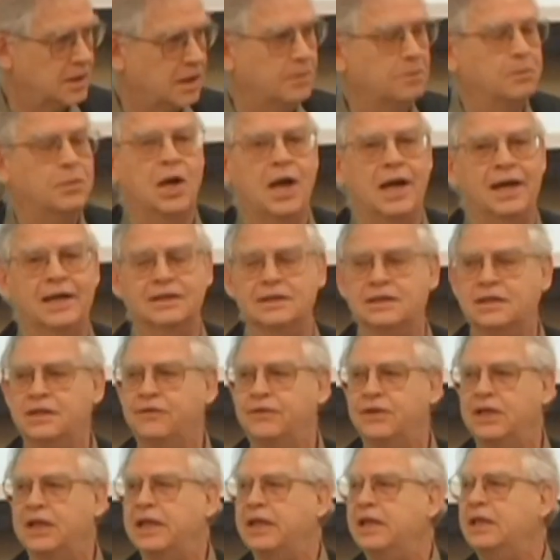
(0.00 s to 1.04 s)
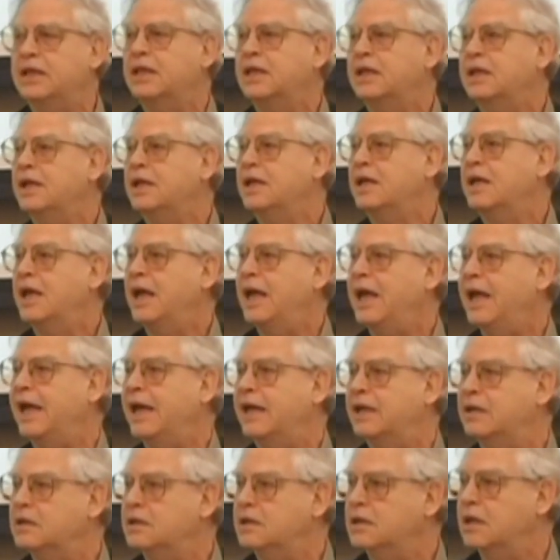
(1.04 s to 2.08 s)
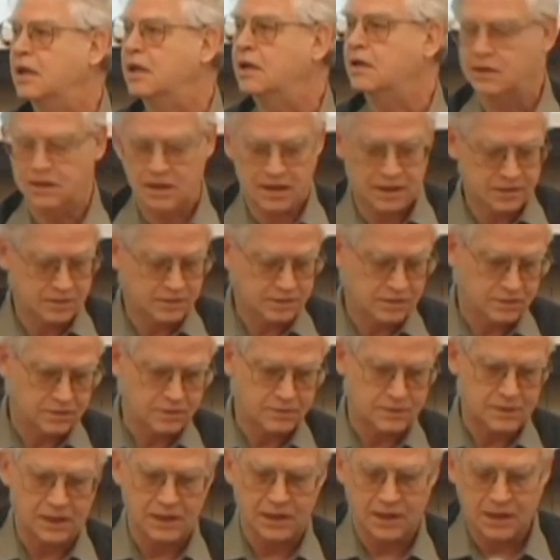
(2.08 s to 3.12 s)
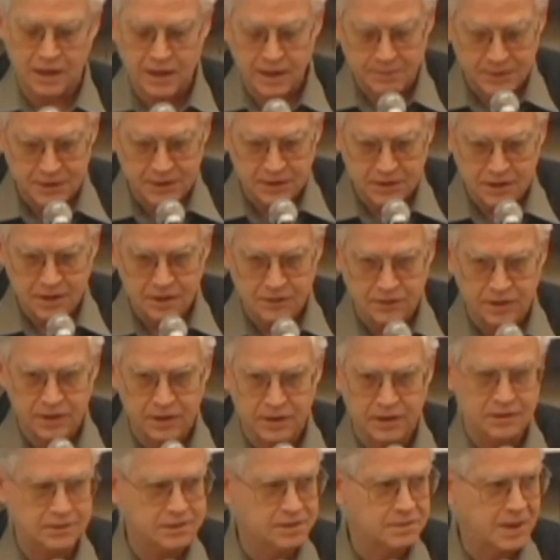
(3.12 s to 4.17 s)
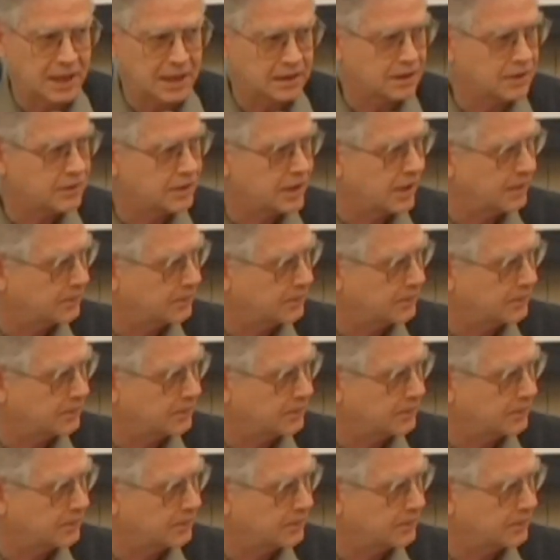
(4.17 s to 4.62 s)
productivity and I don't know what happened. Oh, they're expected.